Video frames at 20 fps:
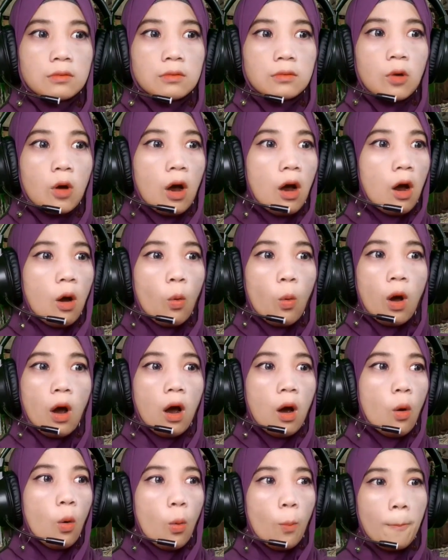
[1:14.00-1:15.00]

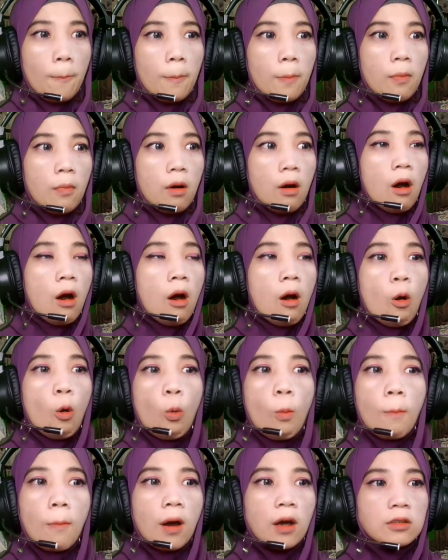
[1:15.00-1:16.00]
Wow.
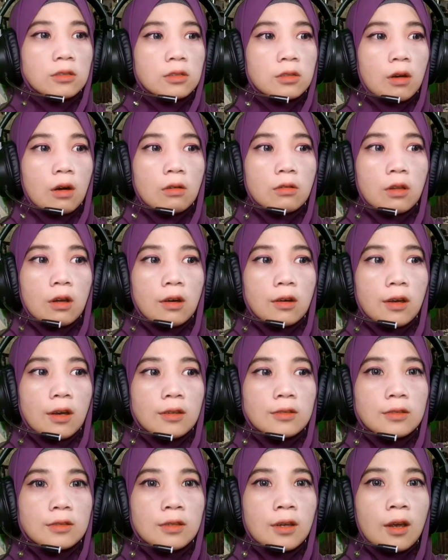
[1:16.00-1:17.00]
Oh, mashallah,
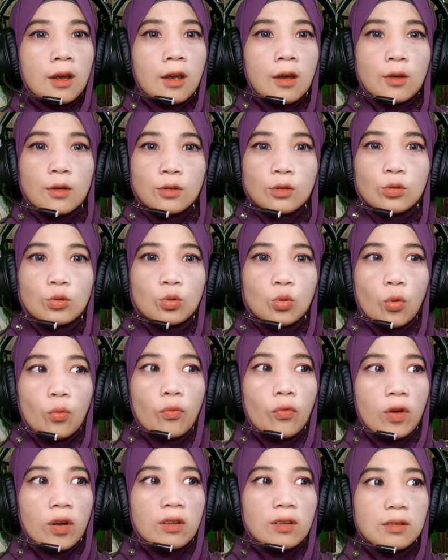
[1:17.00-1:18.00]
guys. It's so
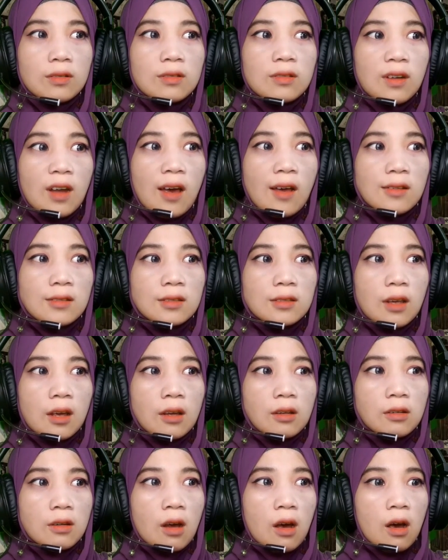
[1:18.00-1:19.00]
very nice.
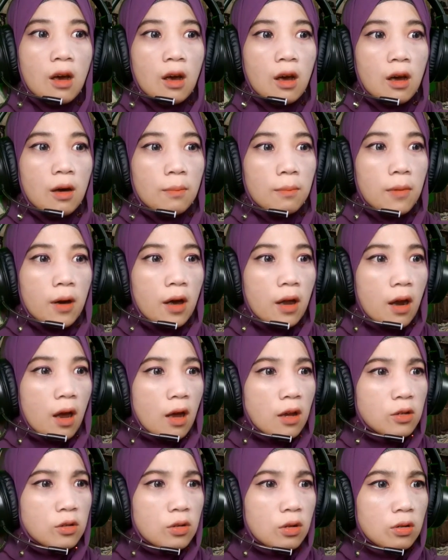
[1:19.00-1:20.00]
And but
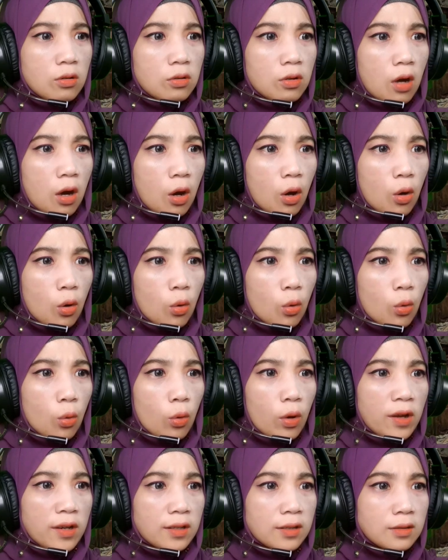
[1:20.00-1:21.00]
I don't know
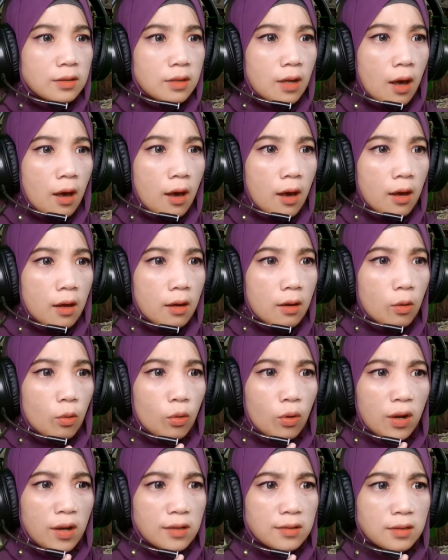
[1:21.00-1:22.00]
what is
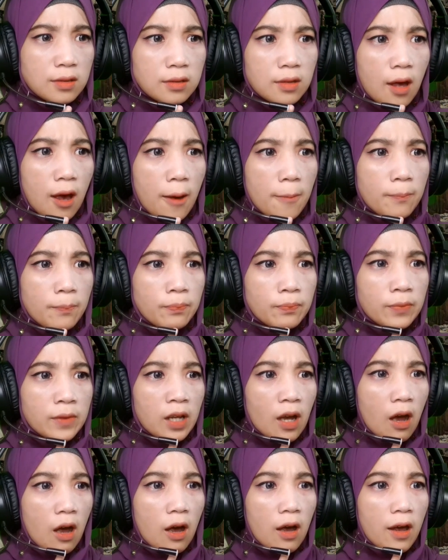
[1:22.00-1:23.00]
name.
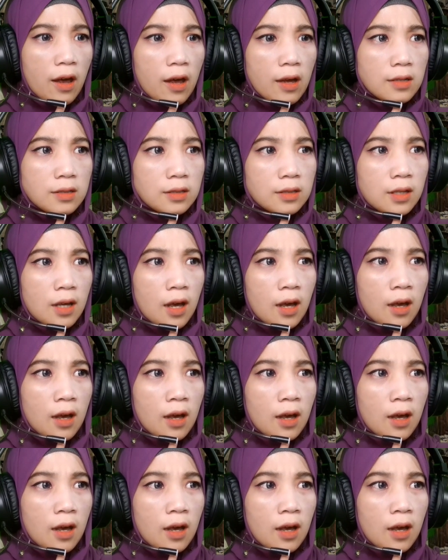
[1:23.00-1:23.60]
Ahez.